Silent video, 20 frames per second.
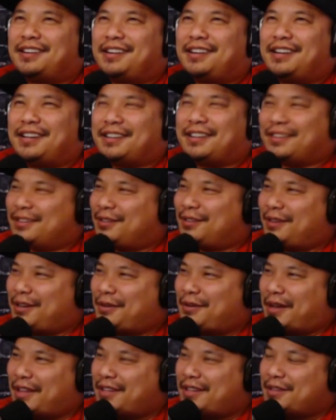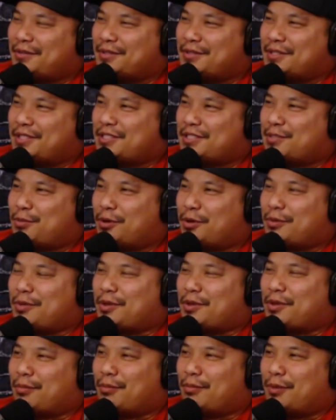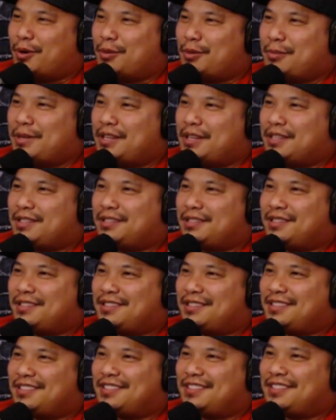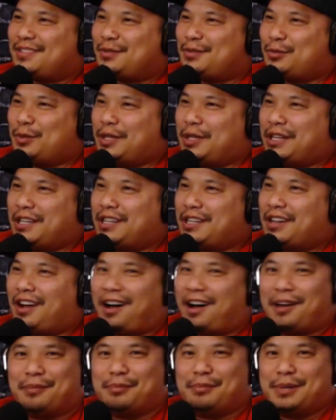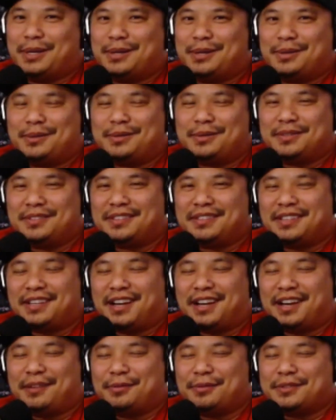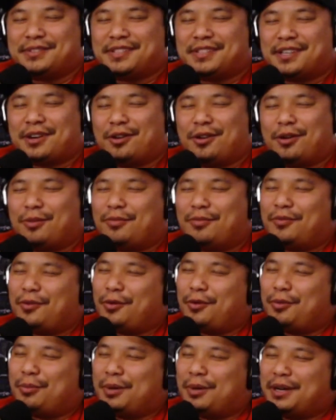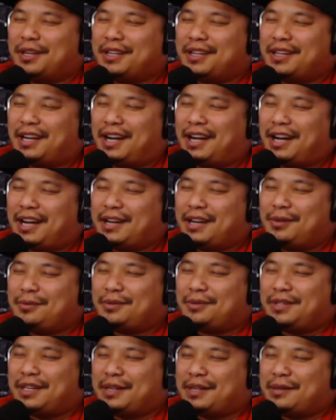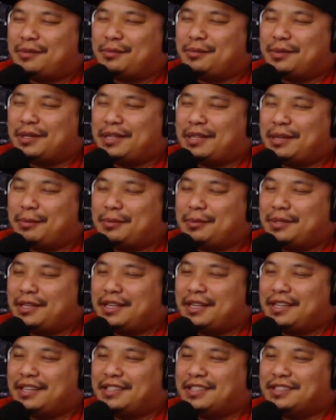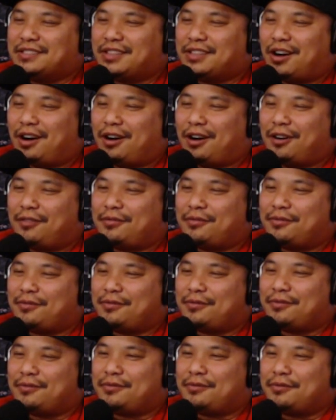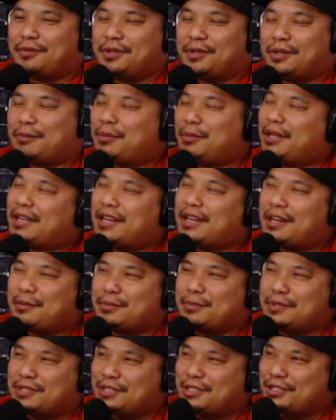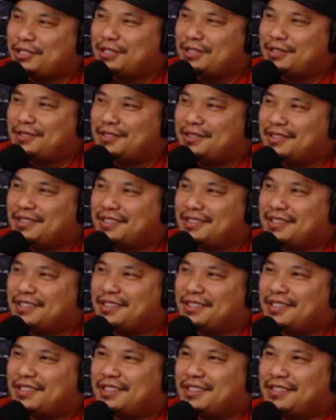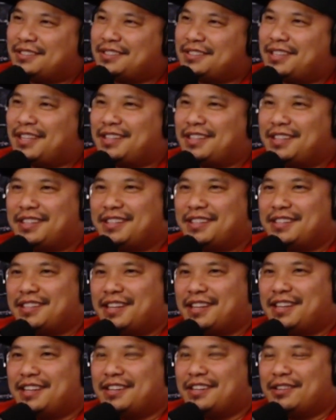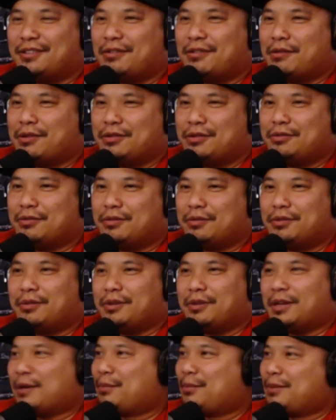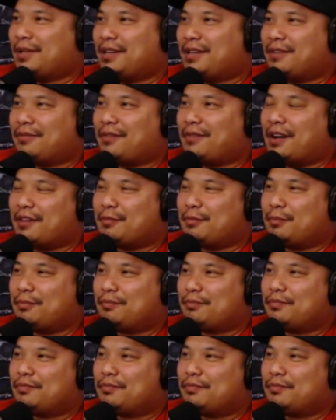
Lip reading: I don't know. I think it was a disappointment the moment we got Beal. I was hopeful, but I don't like when they play these off, when they're playing out of position. Because at the end of the day, you get to play 5